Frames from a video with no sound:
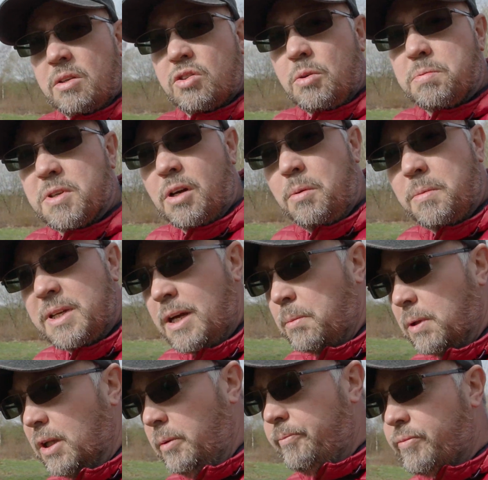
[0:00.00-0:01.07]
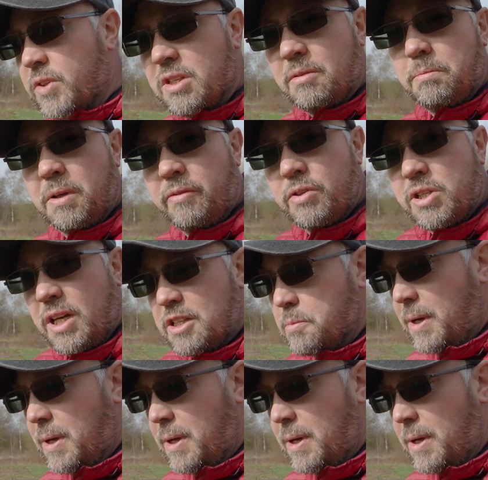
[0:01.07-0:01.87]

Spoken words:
Drop us a comment down below. Let's have a bit of a chat